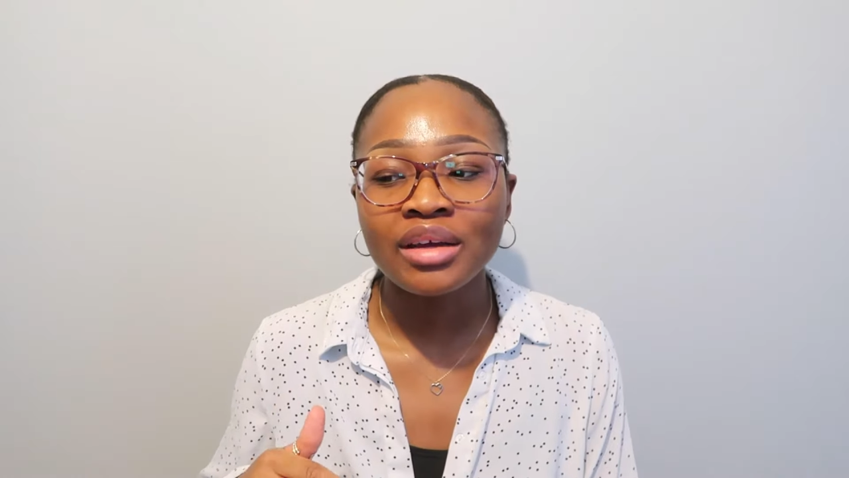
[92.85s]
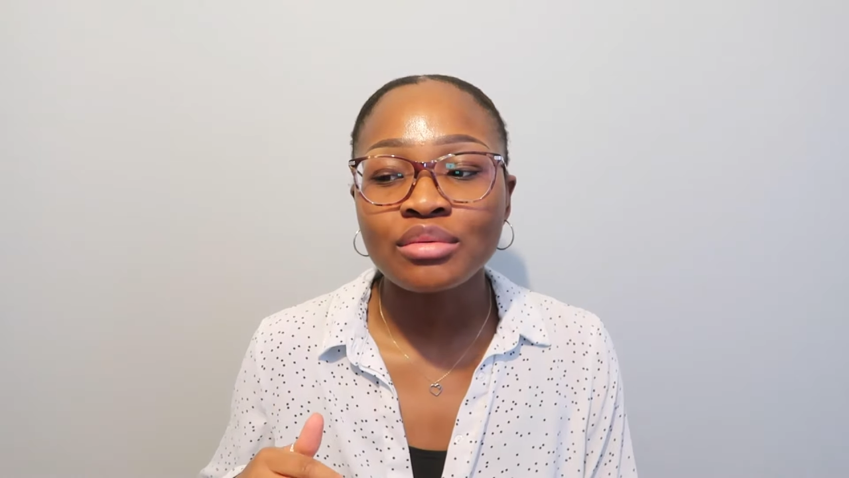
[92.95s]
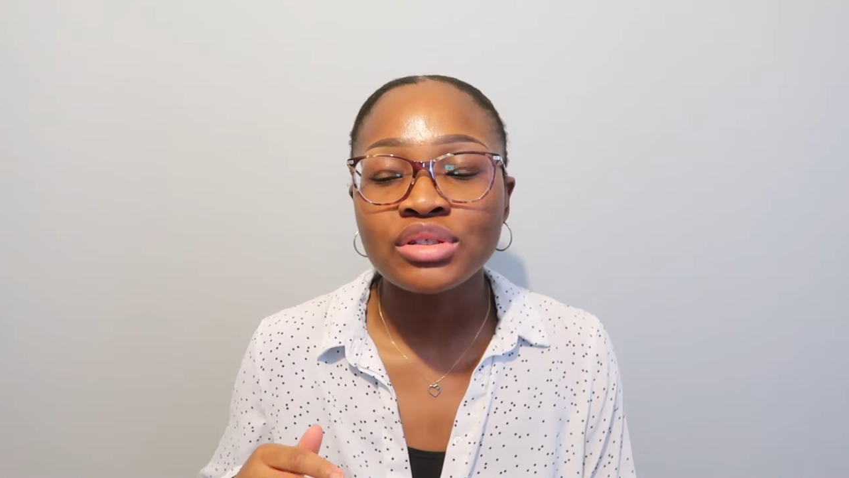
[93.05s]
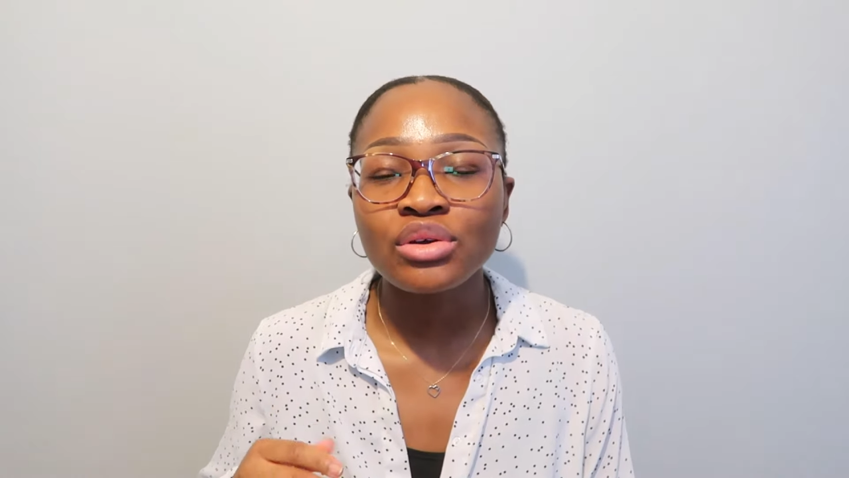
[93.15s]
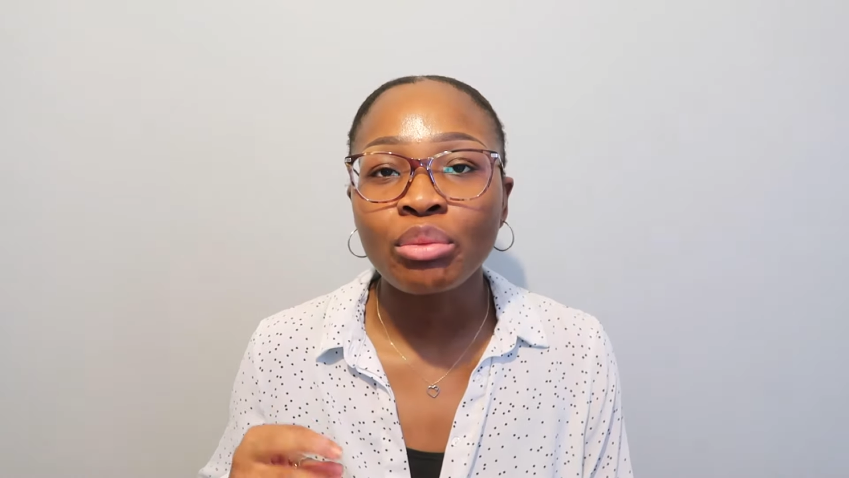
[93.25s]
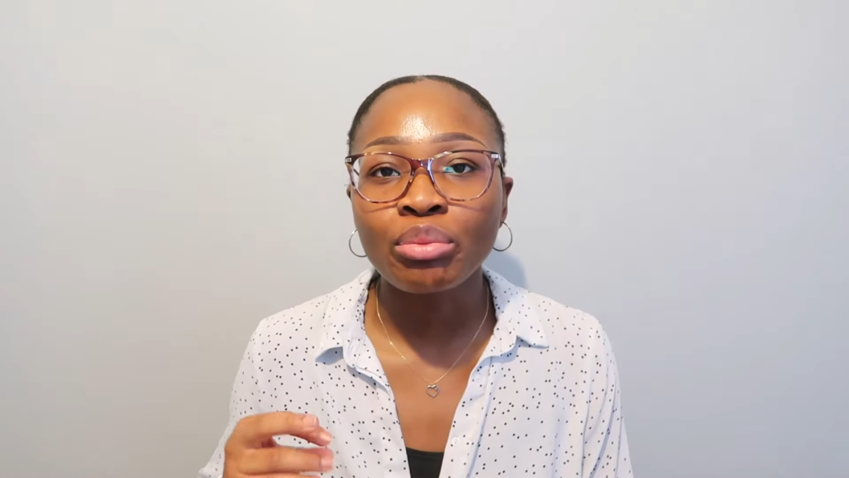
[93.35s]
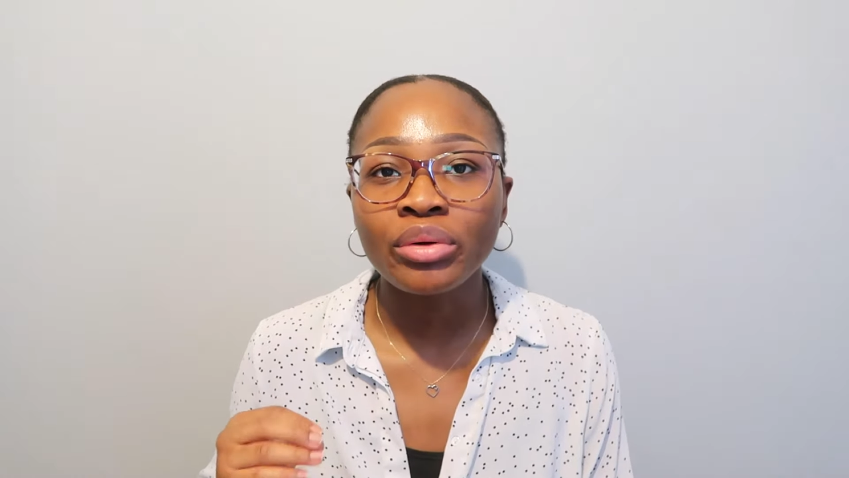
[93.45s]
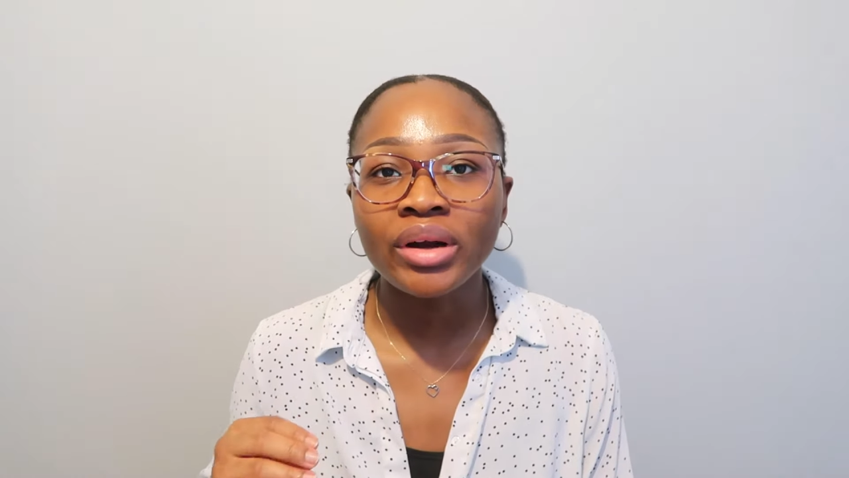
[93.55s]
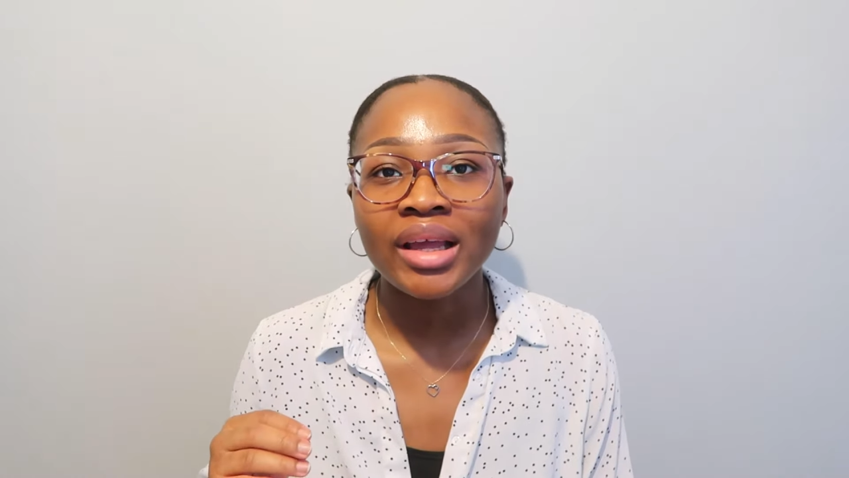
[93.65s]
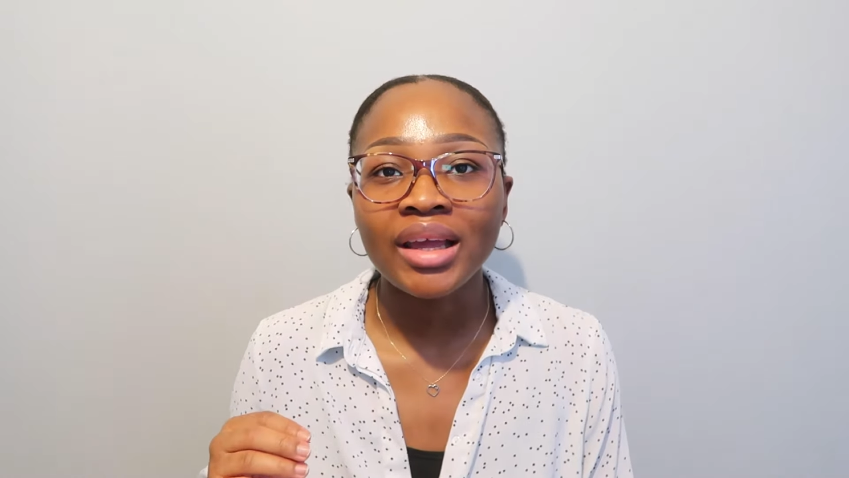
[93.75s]
It was not
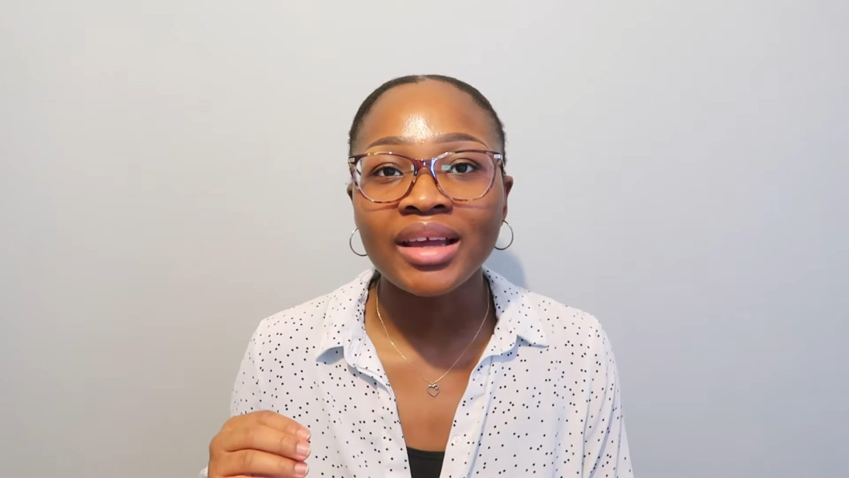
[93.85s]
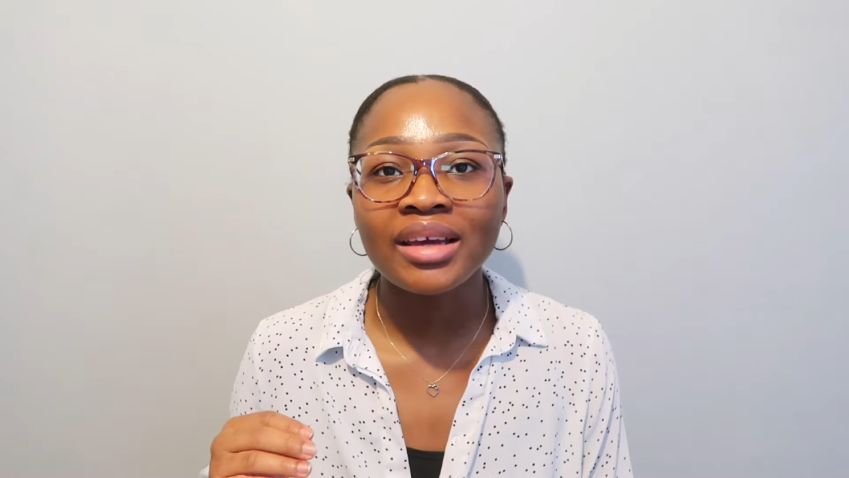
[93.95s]
pretty.